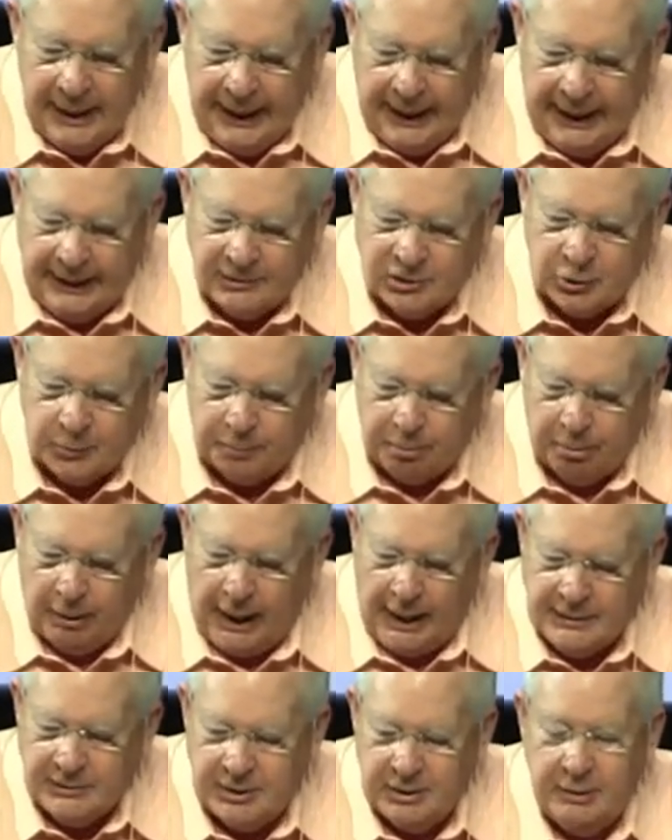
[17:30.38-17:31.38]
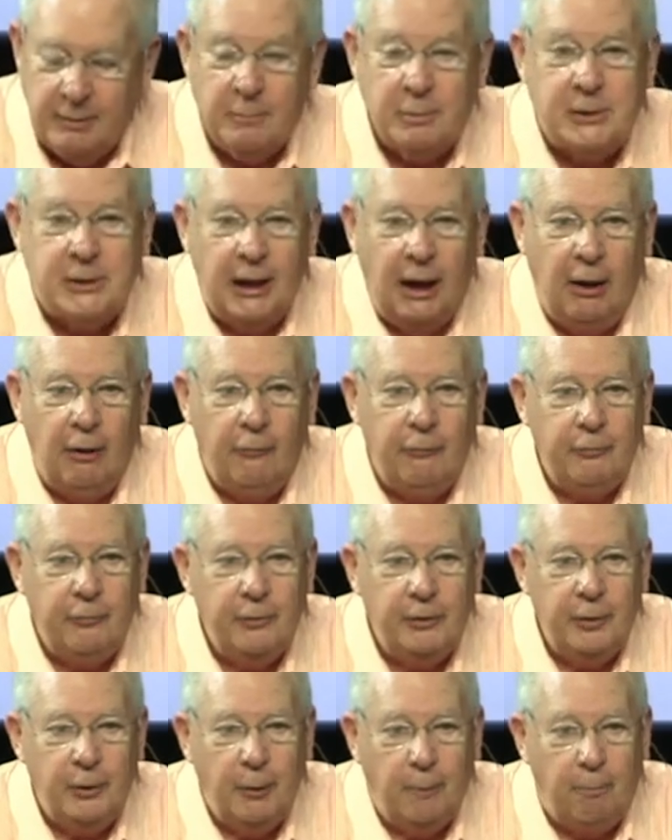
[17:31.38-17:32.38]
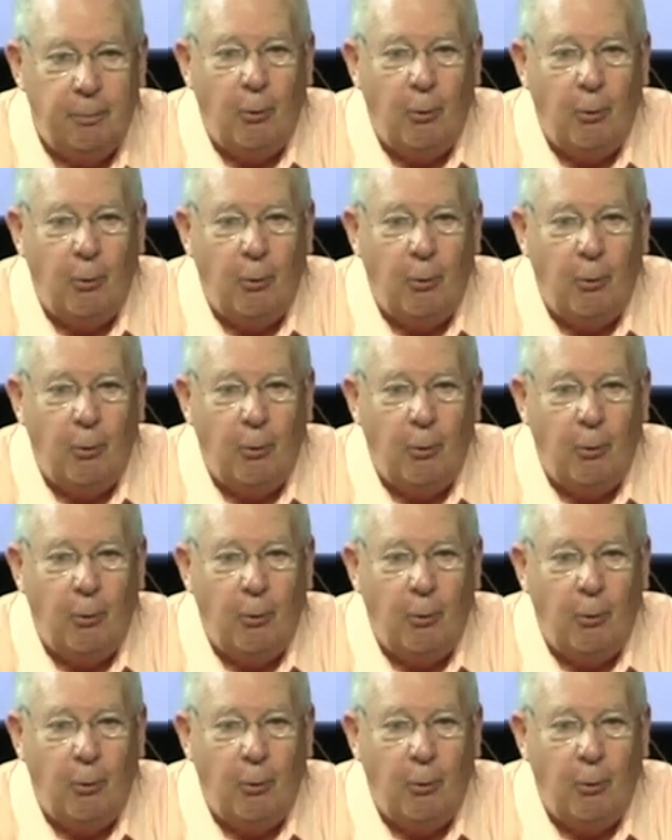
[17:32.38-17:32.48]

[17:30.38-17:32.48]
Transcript: And surprising himself, the